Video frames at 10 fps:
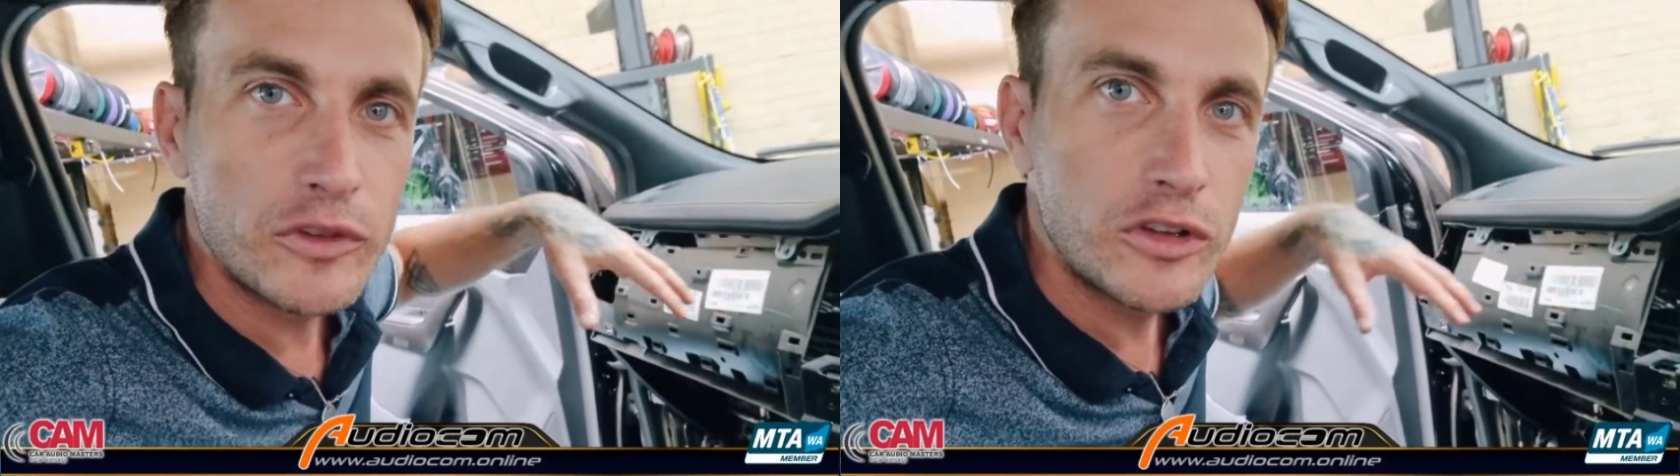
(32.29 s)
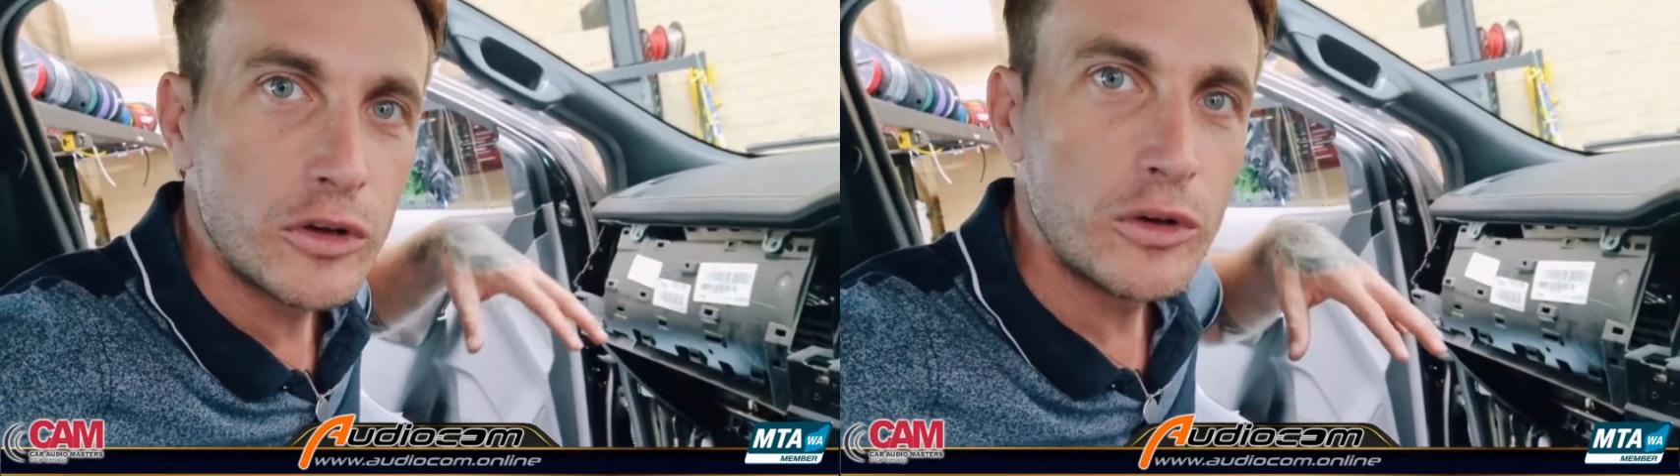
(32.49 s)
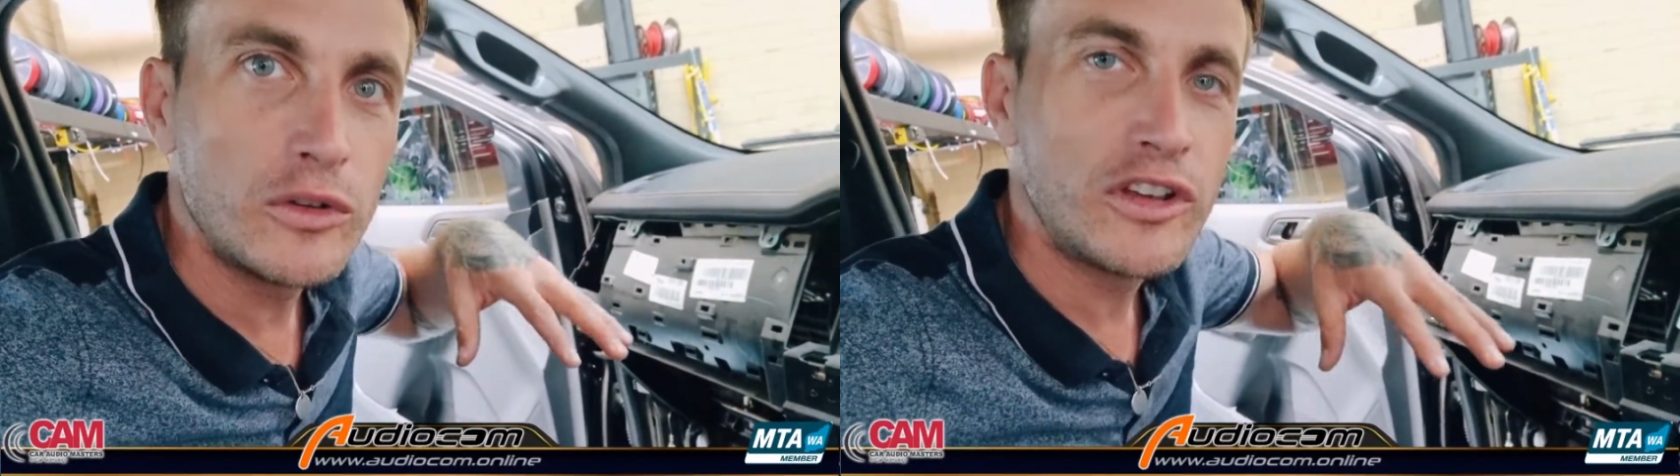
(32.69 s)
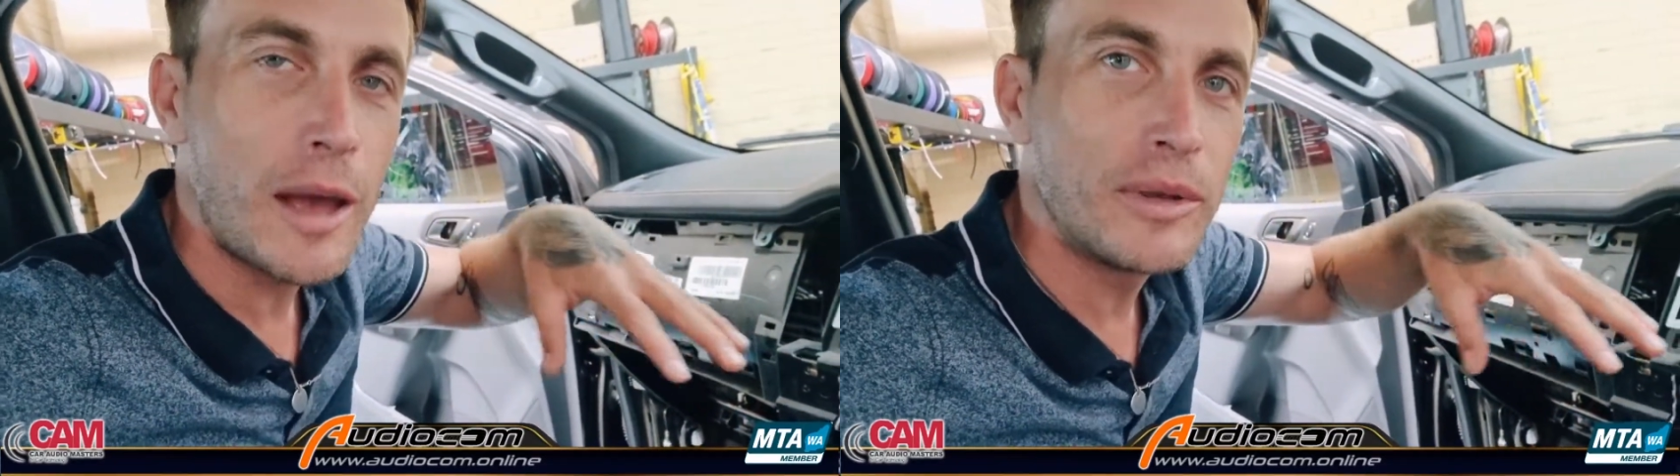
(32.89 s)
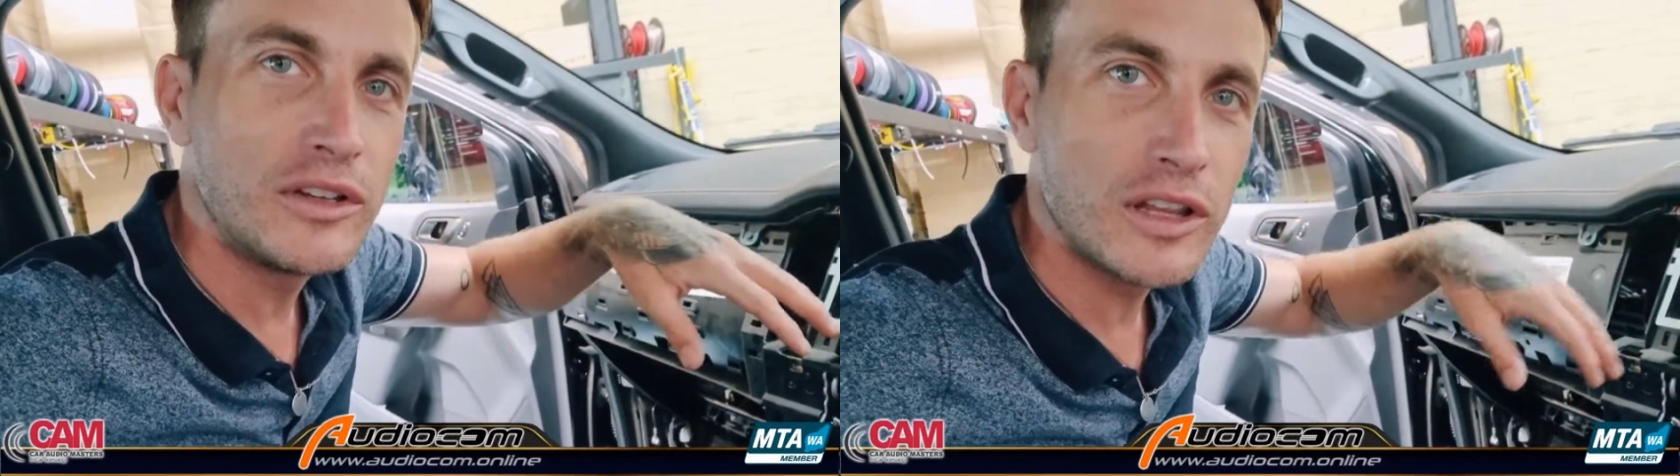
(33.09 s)
to
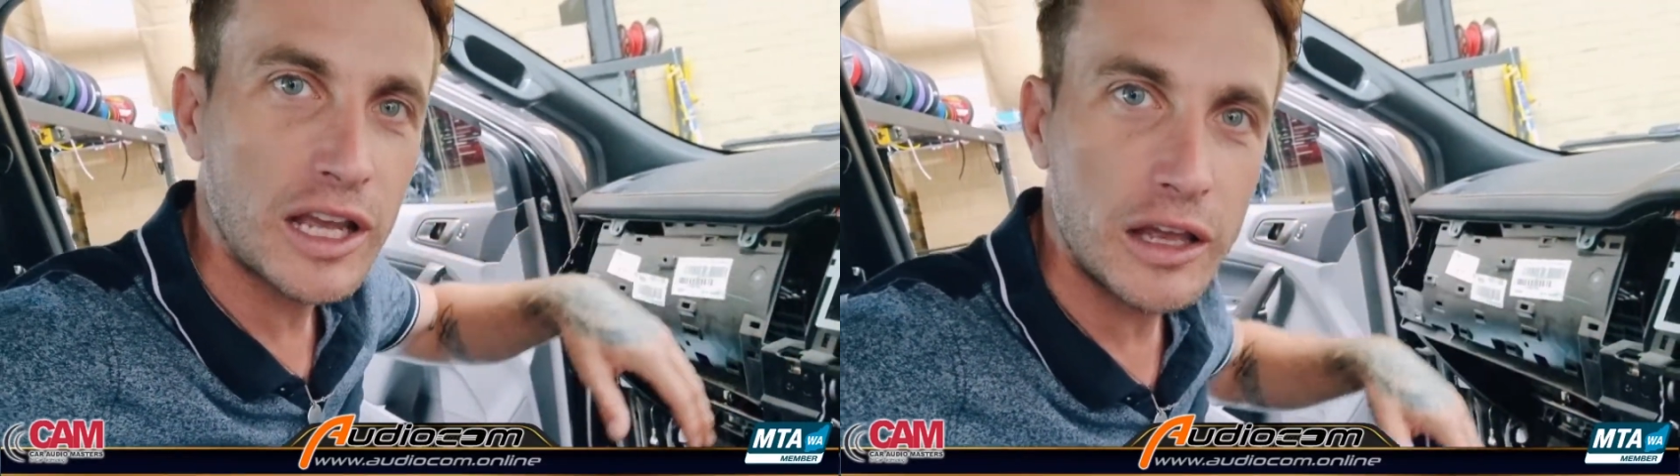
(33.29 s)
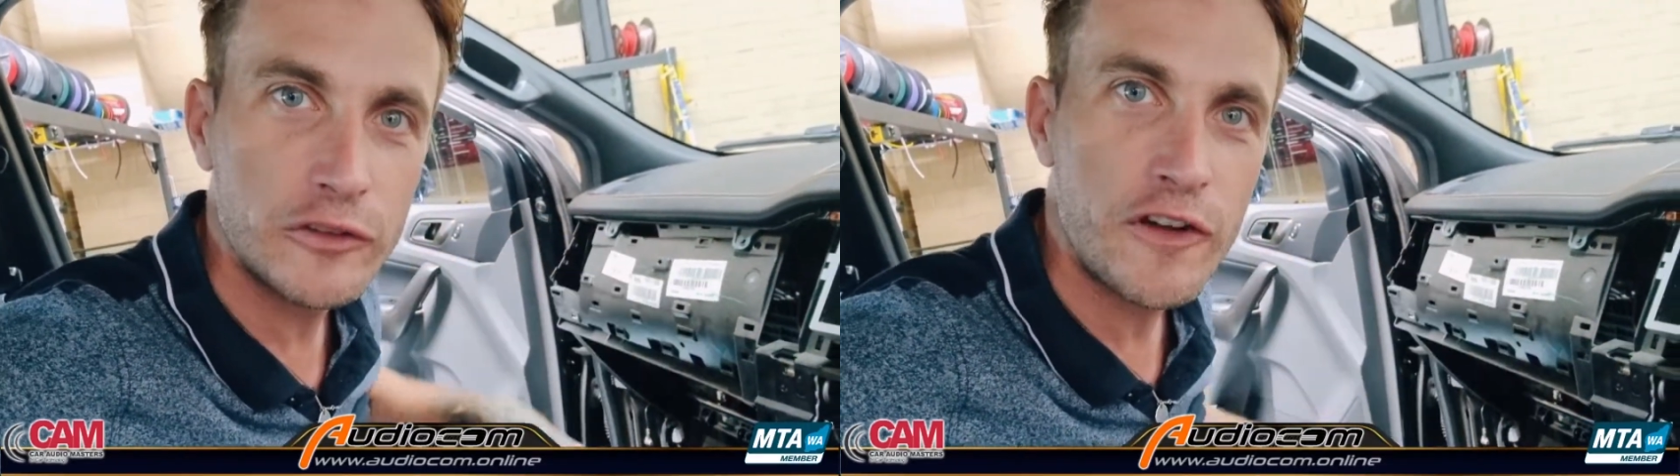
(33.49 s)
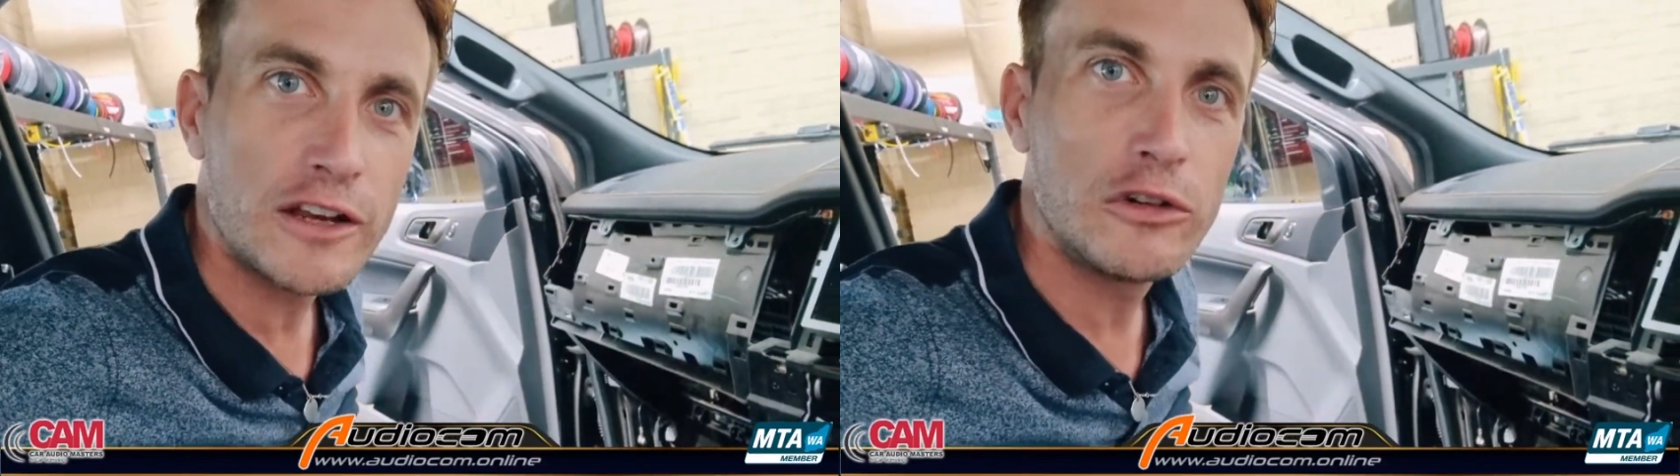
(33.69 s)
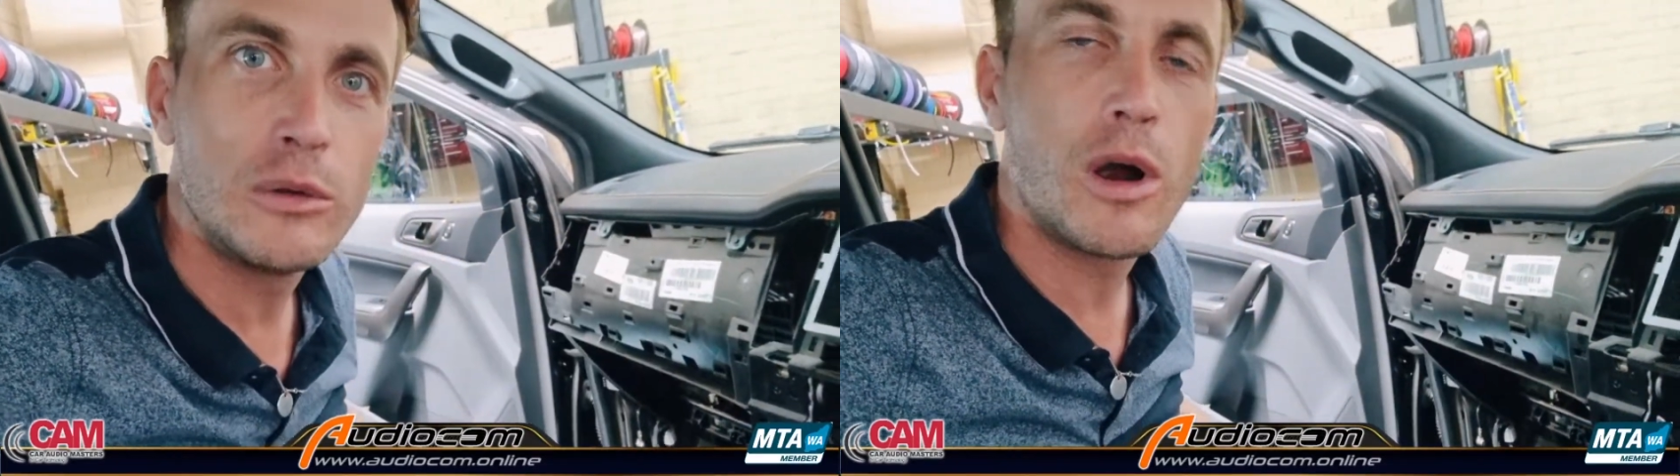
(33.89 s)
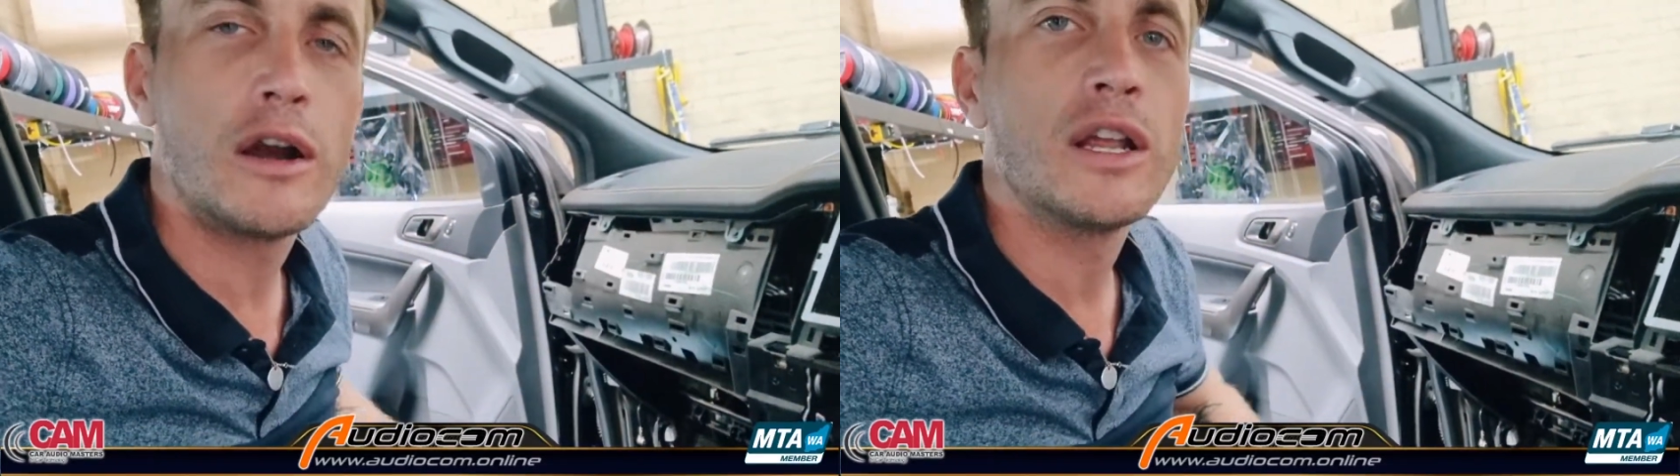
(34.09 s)
tap into the car's factory
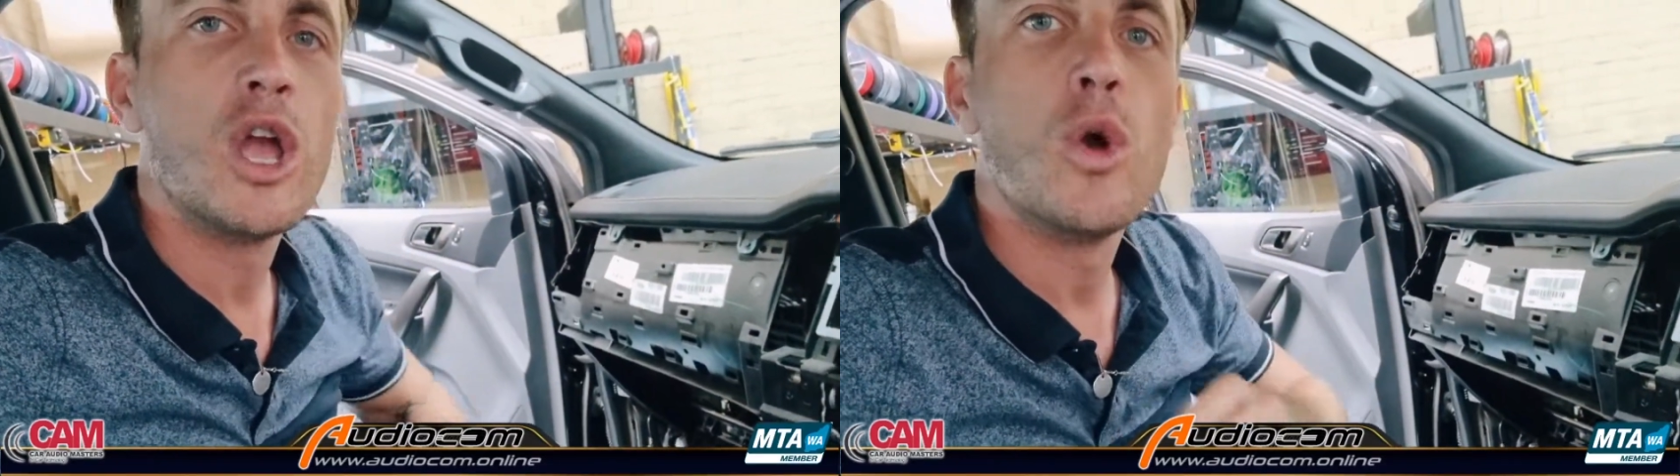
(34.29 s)
wiring